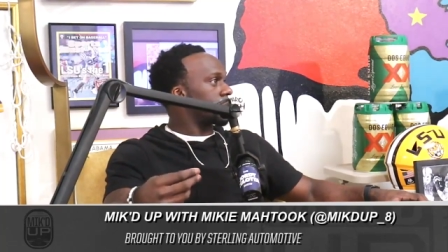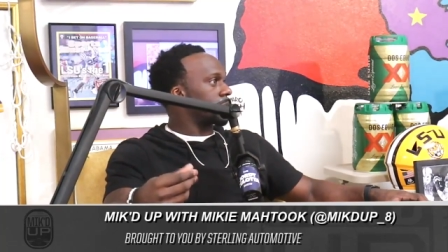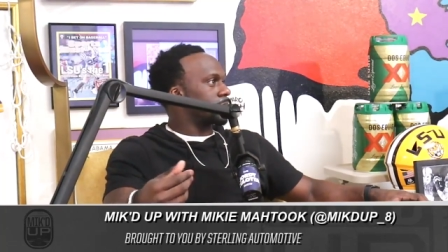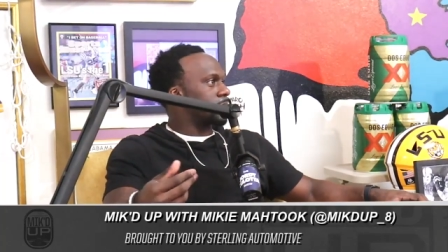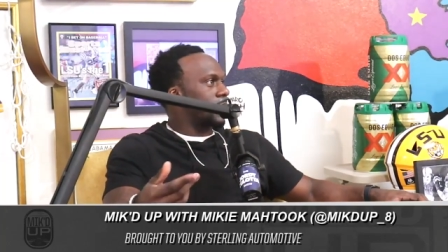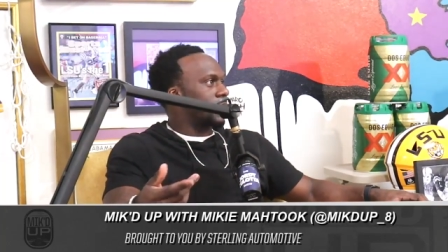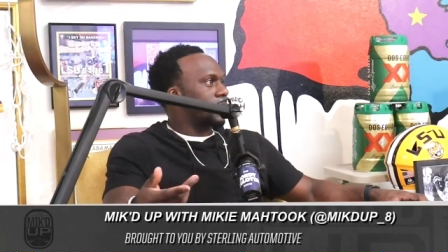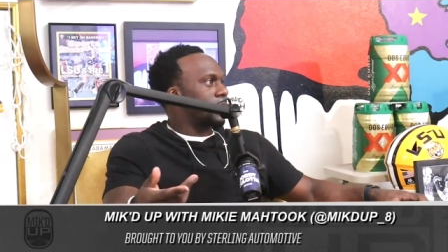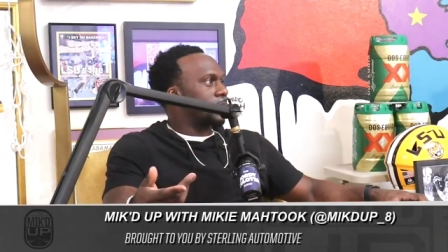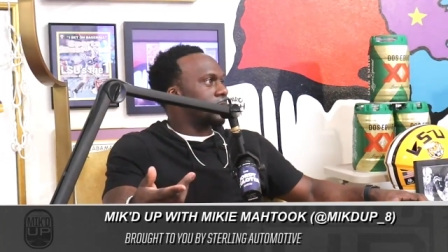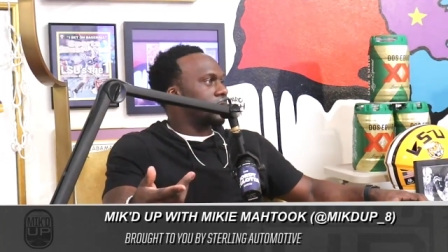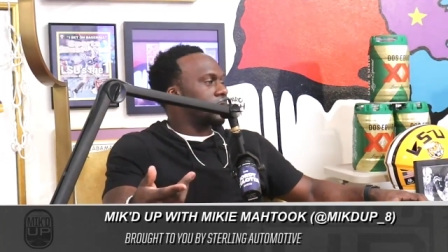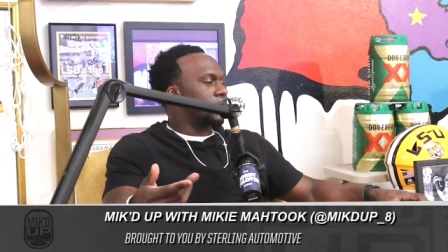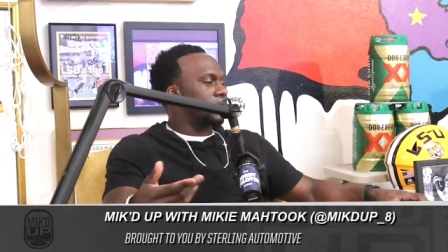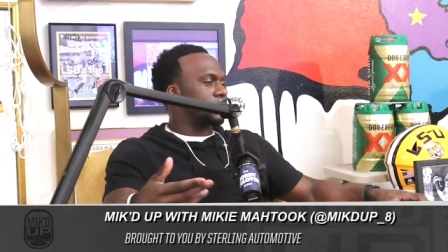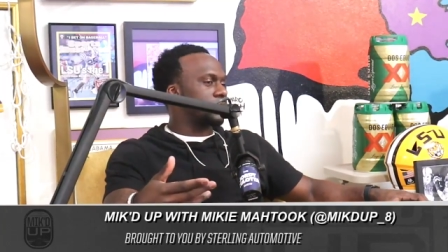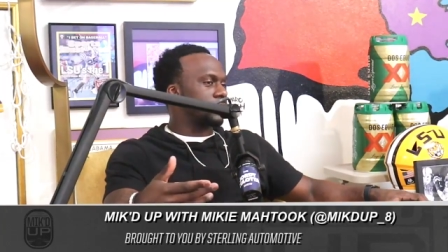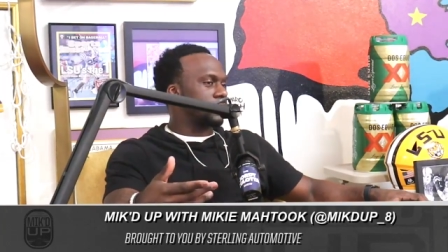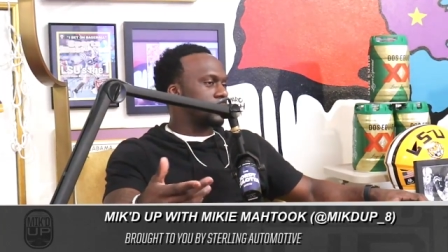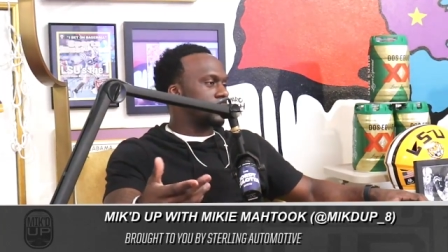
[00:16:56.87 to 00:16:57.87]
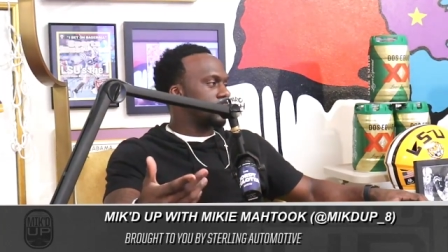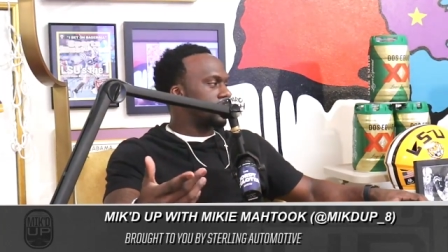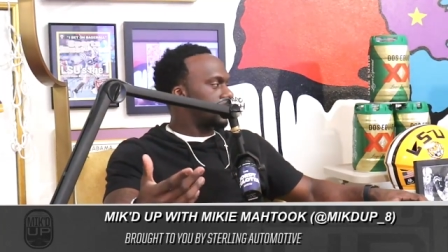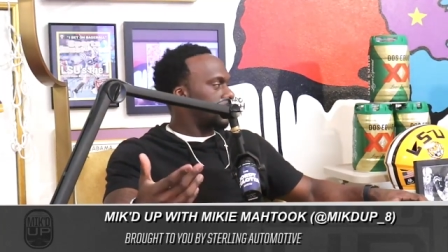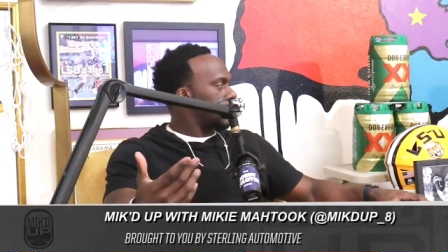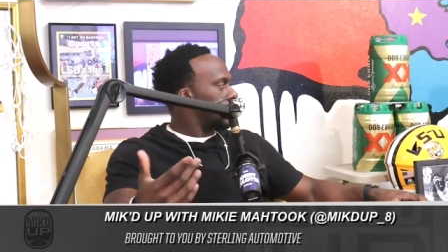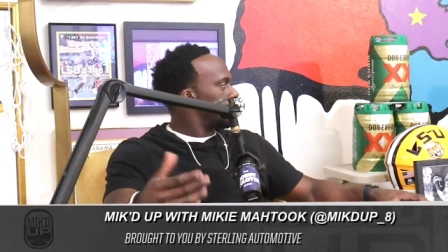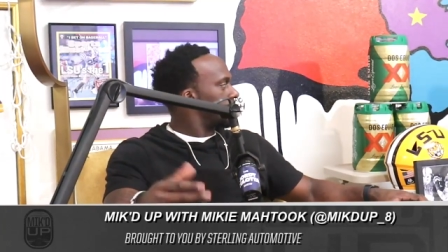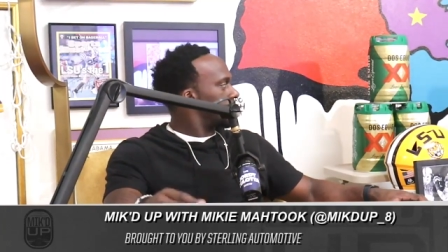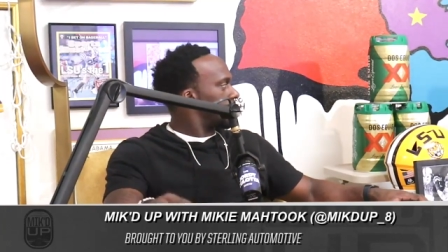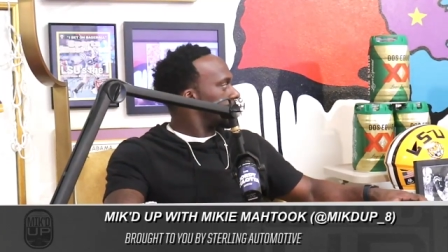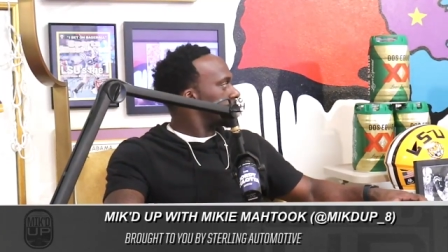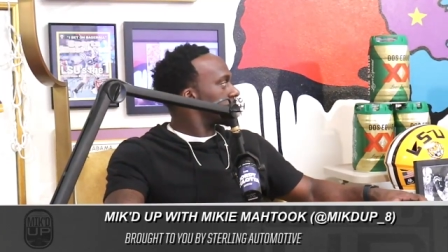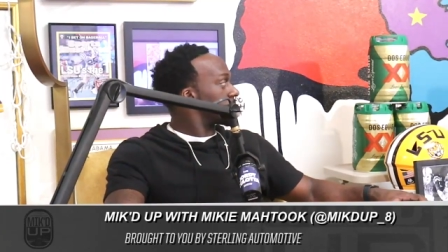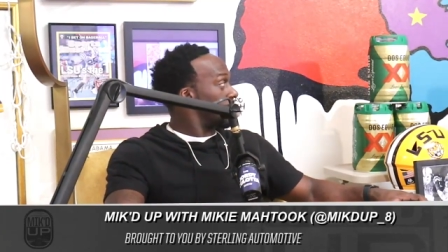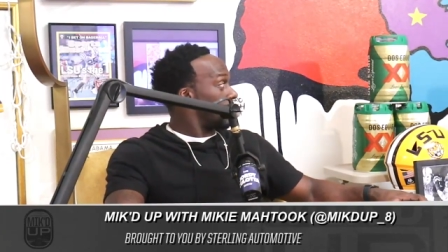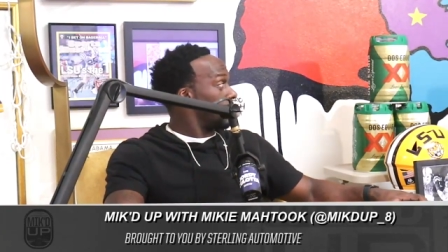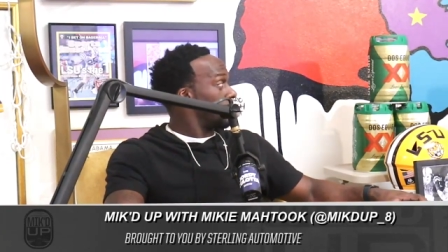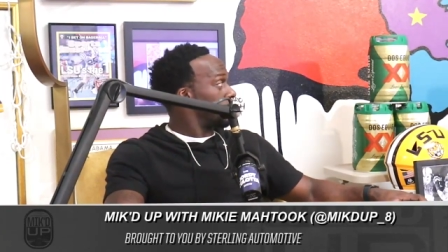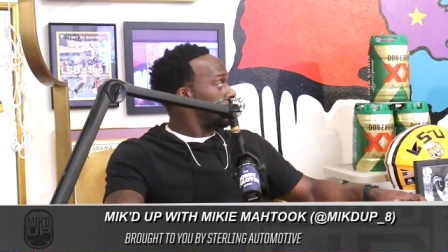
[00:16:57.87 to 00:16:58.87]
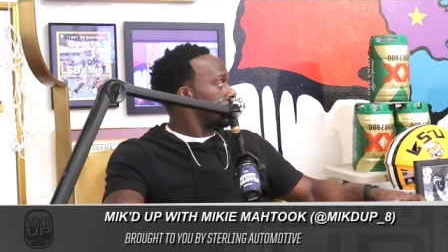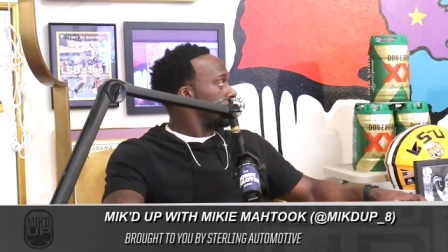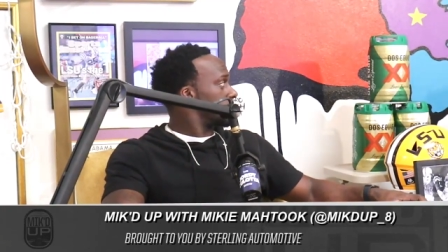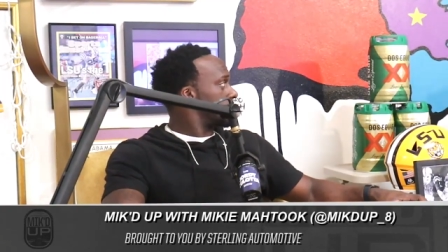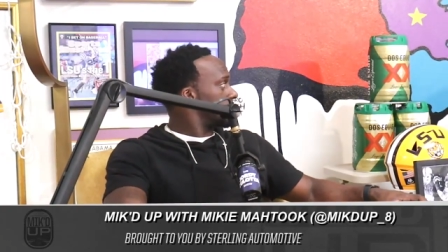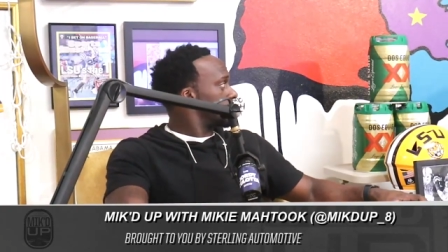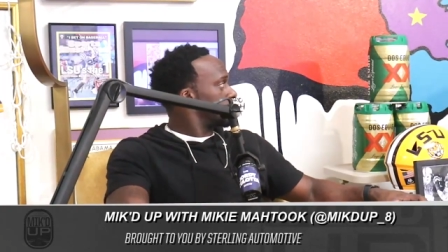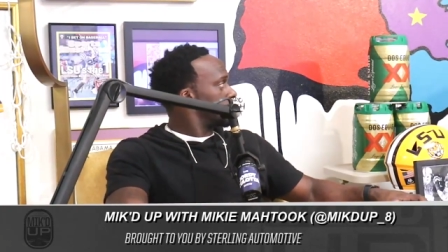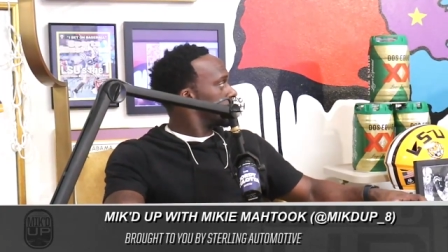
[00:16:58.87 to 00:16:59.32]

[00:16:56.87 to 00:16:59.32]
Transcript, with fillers: at the end of the it just it, it's tough. you start